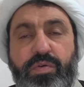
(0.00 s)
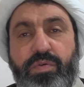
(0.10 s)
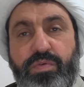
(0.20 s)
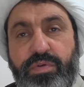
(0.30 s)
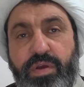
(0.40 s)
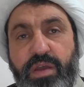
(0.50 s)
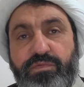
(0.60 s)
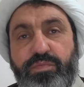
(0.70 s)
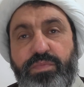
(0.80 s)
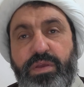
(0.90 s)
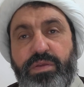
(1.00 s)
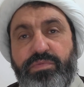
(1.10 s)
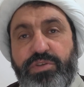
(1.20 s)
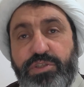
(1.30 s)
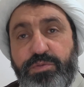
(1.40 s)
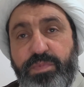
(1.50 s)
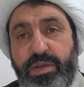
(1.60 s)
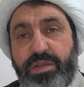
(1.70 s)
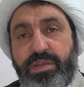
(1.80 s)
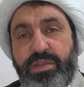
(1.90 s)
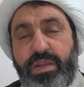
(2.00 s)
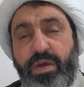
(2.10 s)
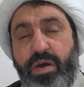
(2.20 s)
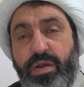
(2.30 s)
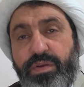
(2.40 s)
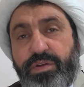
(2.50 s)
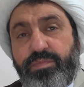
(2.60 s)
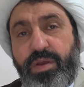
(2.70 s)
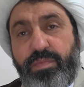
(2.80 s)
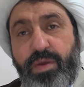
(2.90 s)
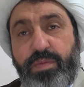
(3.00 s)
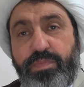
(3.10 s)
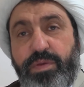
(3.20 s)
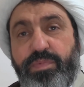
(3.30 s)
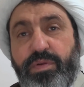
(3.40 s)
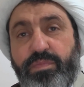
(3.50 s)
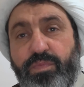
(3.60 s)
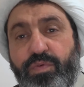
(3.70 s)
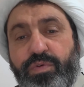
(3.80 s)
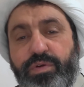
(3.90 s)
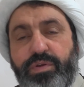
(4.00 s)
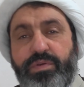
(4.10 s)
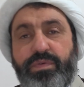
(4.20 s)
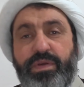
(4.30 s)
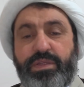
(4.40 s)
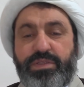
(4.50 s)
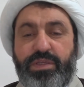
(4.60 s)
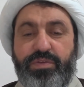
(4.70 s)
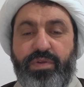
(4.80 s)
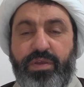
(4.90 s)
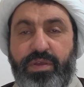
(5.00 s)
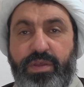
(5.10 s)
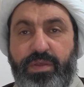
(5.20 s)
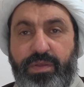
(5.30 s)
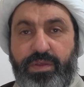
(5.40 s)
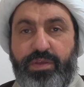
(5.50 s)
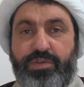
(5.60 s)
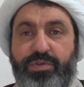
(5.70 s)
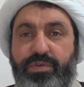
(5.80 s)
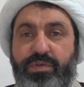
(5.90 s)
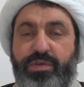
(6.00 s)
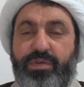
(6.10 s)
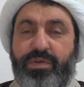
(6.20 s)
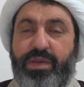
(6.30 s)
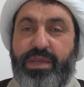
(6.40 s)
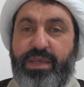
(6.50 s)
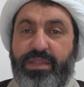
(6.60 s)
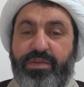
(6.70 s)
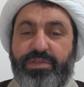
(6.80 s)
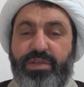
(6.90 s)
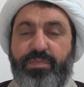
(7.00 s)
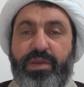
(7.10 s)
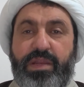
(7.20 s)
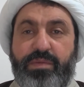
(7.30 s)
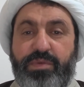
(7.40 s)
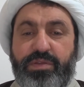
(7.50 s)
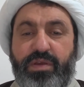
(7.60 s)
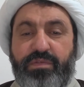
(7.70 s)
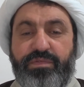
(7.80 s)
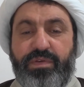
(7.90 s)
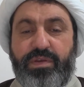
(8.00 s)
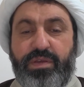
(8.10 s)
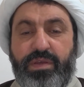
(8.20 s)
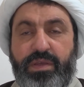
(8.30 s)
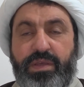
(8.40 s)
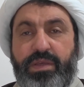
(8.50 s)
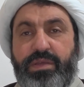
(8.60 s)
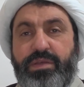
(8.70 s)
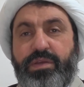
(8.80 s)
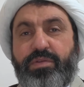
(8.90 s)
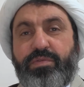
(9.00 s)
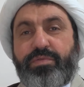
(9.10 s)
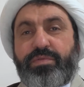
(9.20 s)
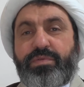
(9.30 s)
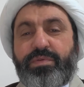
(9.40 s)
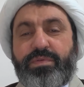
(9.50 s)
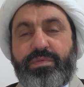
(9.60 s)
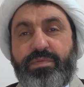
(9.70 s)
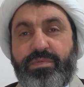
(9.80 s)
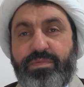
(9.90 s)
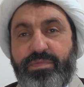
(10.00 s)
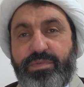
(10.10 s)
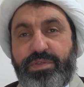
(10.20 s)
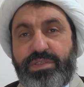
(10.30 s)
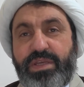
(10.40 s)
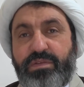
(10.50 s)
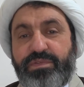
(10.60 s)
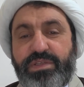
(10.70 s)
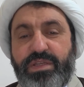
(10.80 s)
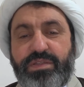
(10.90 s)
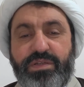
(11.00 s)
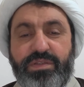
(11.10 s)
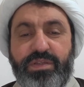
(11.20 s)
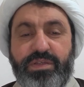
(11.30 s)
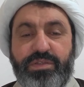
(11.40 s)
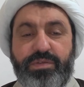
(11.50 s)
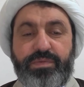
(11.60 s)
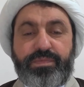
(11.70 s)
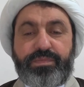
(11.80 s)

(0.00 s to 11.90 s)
or I would be respected and honored by my people more, etc. So again, there is some element of, you know, self-centeredness.